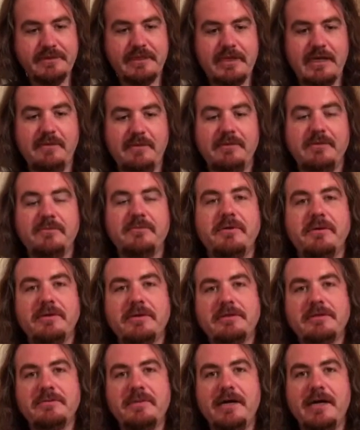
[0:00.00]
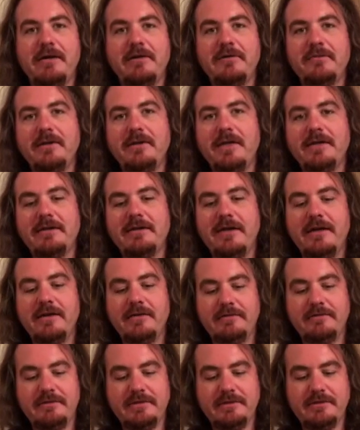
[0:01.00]
comic book of Spider-Man
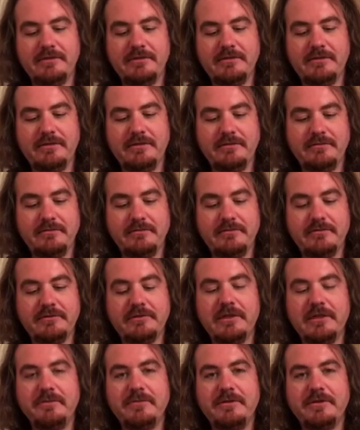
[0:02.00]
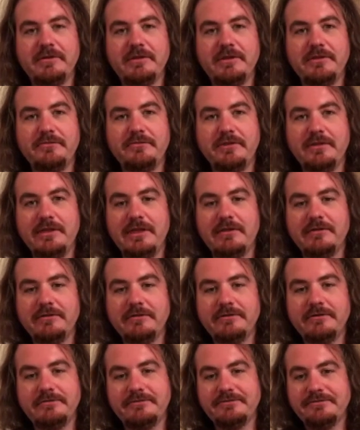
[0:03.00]
there. Just a little something just for
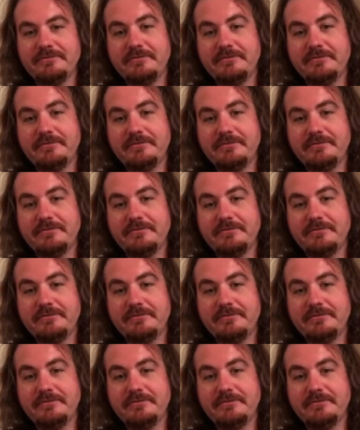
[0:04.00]
giggles.